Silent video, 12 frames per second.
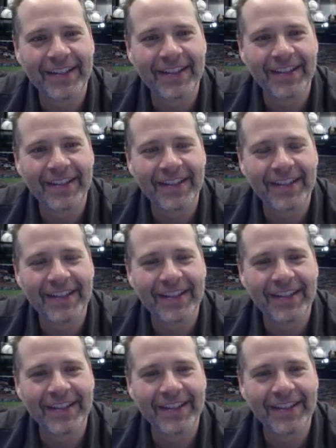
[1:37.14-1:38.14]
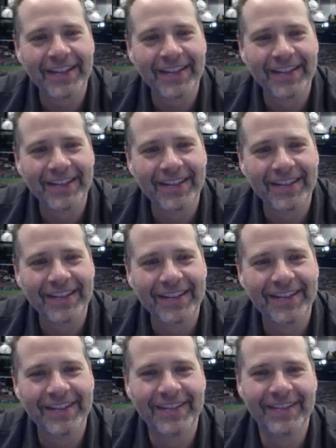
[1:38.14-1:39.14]

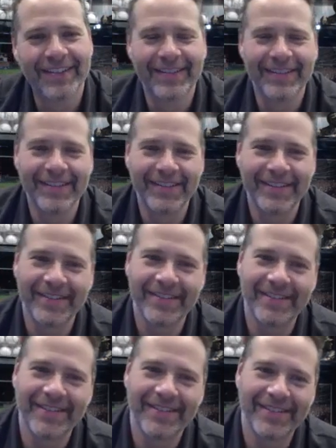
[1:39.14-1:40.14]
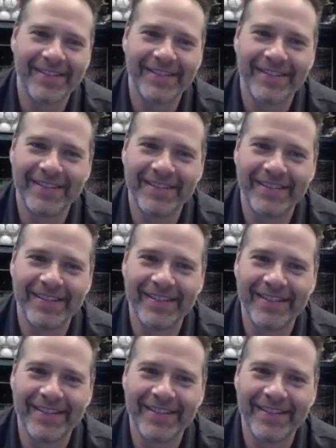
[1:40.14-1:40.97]
No words are spoken by the person on screen.